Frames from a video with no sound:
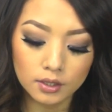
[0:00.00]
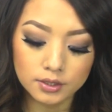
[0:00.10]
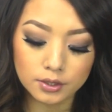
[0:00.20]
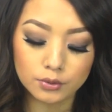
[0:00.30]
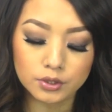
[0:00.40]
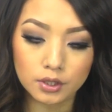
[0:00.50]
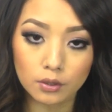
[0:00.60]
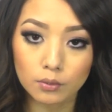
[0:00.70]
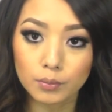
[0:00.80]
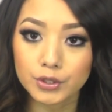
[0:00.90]

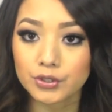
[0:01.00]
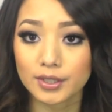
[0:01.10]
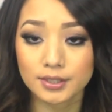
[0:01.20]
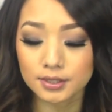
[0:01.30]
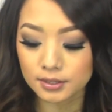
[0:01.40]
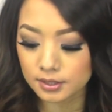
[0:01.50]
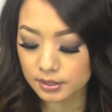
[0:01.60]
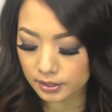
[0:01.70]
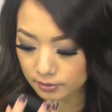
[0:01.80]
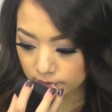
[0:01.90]
moisturizing to the
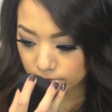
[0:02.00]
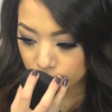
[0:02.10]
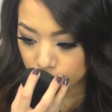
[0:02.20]
skin.